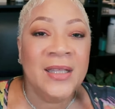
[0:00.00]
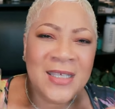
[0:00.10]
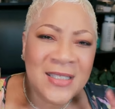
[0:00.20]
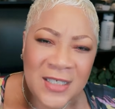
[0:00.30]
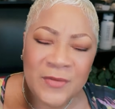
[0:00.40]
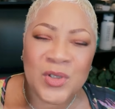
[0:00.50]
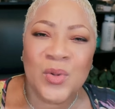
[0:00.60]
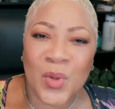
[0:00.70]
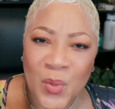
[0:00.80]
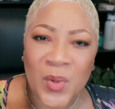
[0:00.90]
This gives you
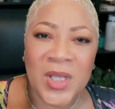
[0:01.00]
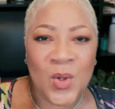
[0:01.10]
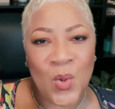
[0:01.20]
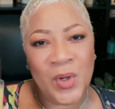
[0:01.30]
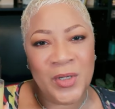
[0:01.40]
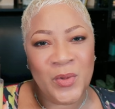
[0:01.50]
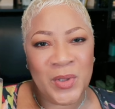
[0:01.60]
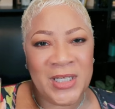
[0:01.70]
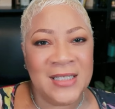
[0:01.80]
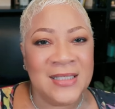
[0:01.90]
three core
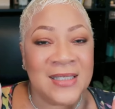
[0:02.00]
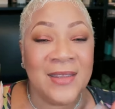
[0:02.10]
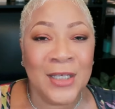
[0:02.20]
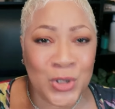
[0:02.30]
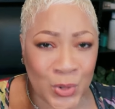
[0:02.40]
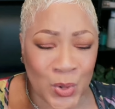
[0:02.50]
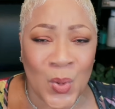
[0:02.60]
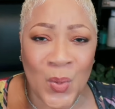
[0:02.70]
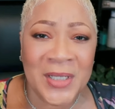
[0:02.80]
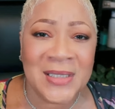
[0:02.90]
ingredients that you're
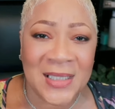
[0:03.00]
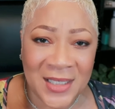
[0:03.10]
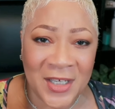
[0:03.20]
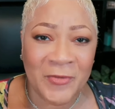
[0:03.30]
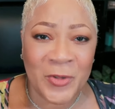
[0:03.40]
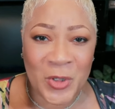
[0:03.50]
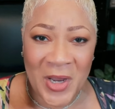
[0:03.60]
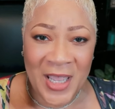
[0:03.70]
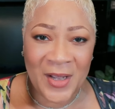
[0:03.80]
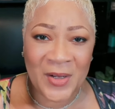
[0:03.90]
going to love for your
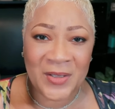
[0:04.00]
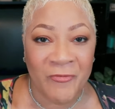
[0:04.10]
hair.